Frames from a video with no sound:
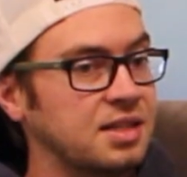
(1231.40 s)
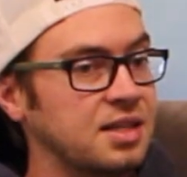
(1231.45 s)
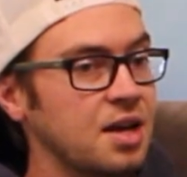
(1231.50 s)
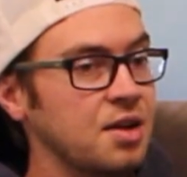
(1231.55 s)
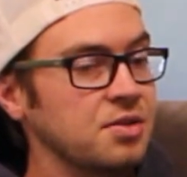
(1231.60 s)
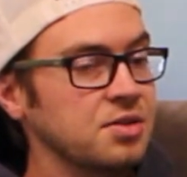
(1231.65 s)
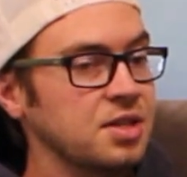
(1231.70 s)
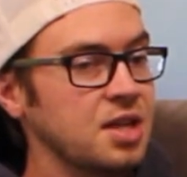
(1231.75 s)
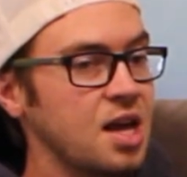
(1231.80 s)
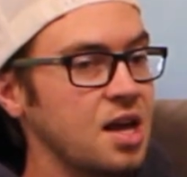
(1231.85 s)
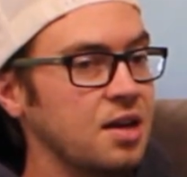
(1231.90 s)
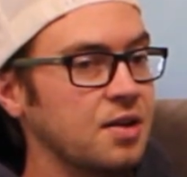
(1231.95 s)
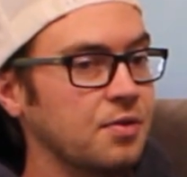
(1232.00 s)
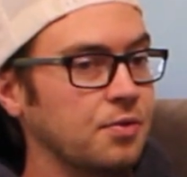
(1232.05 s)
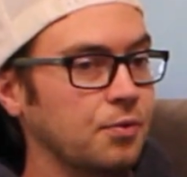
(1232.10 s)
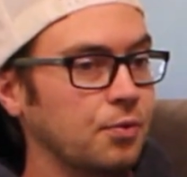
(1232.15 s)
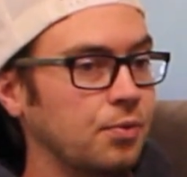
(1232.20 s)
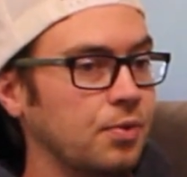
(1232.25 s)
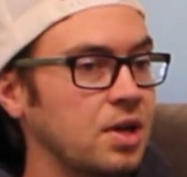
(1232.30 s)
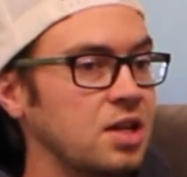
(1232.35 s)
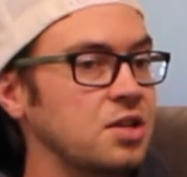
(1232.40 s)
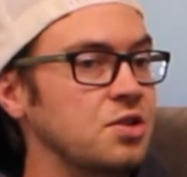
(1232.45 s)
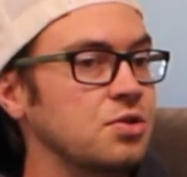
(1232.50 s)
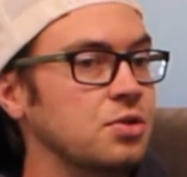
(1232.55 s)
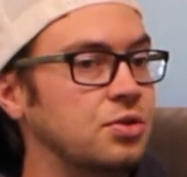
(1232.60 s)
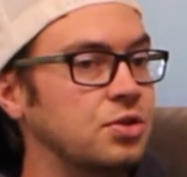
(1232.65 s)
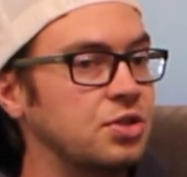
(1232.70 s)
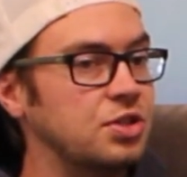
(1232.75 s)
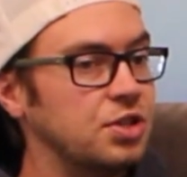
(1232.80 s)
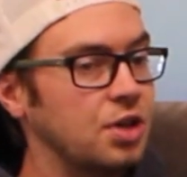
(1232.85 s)
sounds like when you
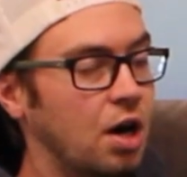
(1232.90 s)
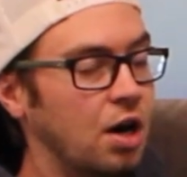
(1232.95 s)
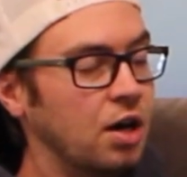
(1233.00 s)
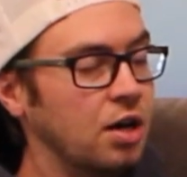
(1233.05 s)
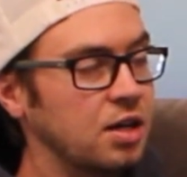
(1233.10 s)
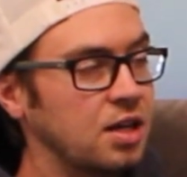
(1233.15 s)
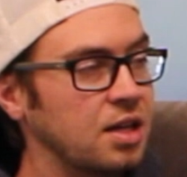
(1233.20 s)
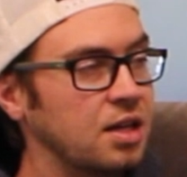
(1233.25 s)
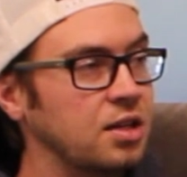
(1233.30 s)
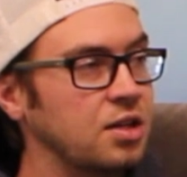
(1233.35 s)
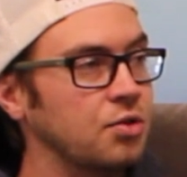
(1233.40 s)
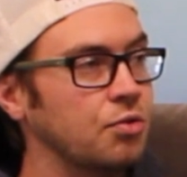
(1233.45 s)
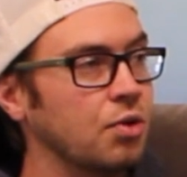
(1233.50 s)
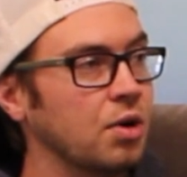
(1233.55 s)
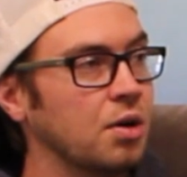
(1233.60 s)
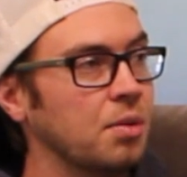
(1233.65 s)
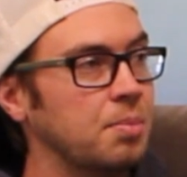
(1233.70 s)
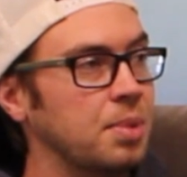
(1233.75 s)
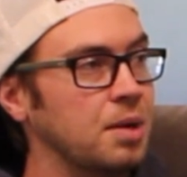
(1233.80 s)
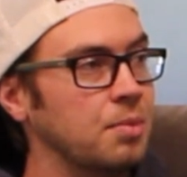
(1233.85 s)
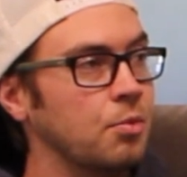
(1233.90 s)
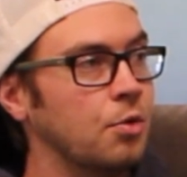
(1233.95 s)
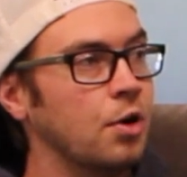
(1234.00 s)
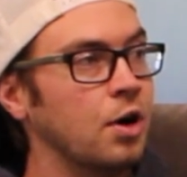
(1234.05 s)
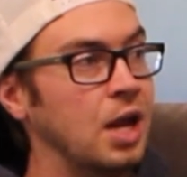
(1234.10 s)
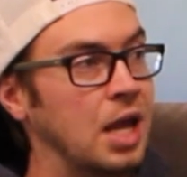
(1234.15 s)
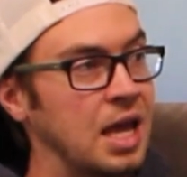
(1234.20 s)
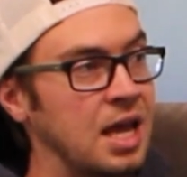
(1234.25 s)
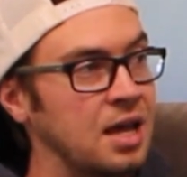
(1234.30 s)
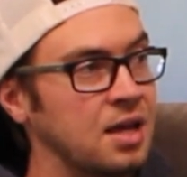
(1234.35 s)
started, you were a bit more
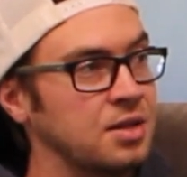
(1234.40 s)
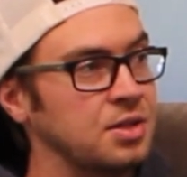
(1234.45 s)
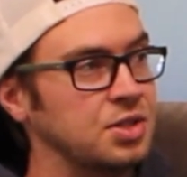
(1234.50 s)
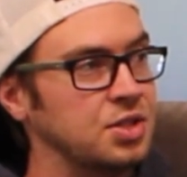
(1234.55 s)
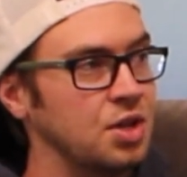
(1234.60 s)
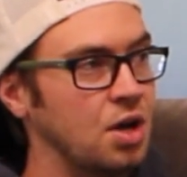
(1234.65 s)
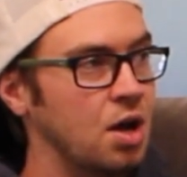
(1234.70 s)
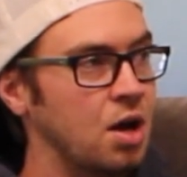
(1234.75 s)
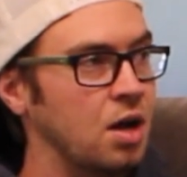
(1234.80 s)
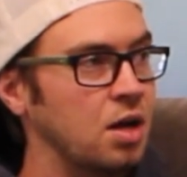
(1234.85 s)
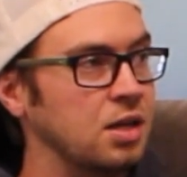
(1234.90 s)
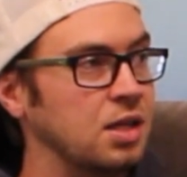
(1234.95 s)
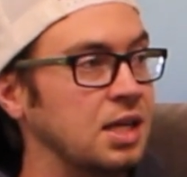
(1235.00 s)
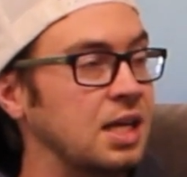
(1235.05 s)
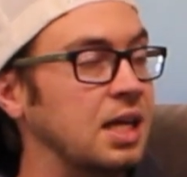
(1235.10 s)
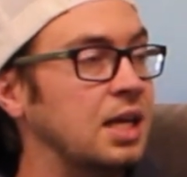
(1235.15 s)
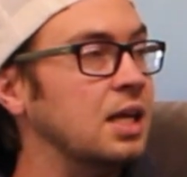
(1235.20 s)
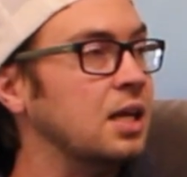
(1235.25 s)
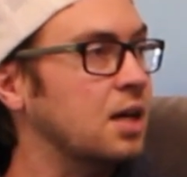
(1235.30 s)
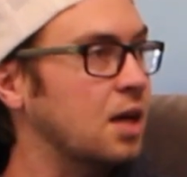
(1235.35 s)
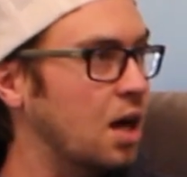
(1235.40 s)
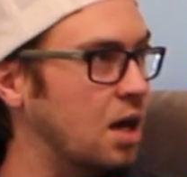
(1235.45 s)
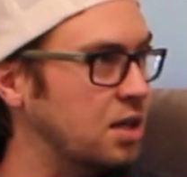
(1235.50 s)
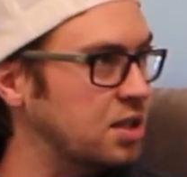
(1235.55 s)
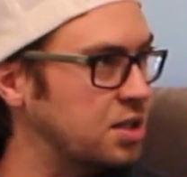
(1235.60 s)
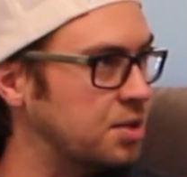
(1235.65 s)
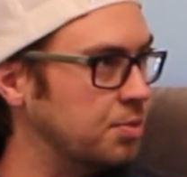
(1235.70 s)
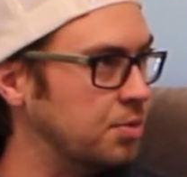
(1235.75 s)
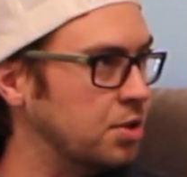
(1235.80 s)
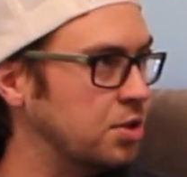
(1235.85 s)
hands-on getting
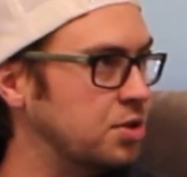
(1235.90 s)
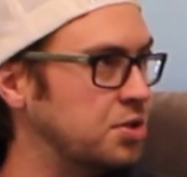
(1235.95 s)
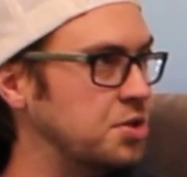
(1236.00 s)
customers.